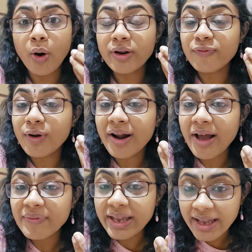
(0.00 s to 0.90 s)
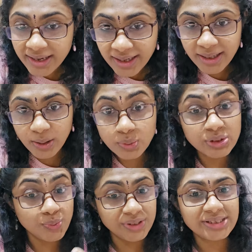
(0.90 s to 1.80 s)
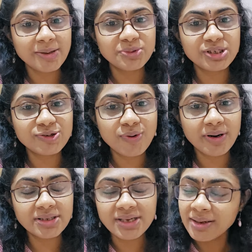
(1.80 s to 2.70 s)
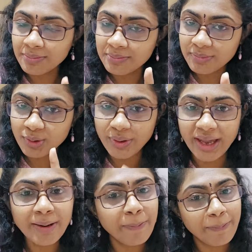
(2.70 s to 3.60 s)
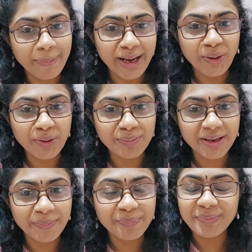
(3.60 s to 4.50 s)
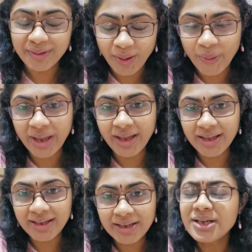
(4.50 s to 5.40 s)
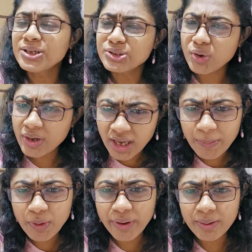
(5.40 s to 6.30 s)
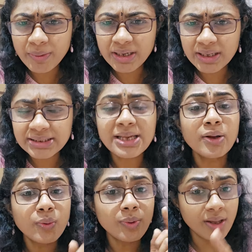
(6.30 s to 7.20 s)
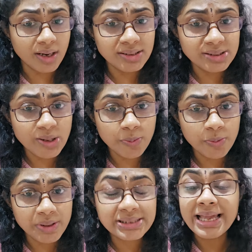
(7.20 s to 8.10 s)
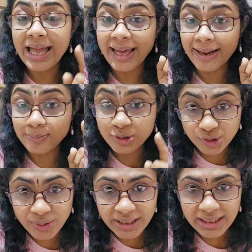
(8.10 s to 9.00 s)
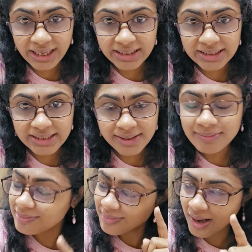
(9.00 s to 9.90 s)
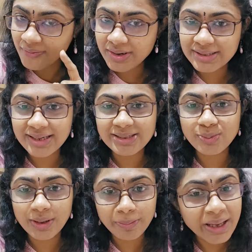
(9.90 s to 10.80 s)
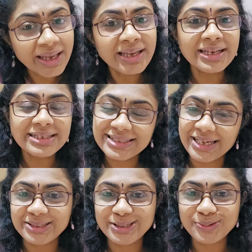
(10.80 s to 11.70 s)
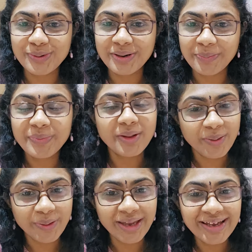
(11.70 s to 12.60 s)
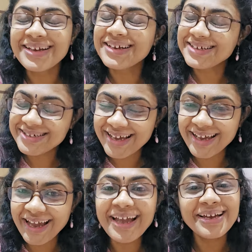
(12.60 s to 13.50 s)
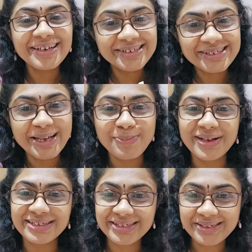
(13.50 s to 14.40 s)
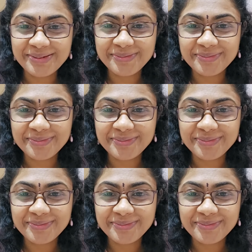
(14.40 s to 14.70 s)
or if you are having any doubts with subject to auditing, you can bang on me. Okay? So keep going, buddies. We are unstoppables and I'm sure that our results will be successful. Okay? Take care. Stay blessed.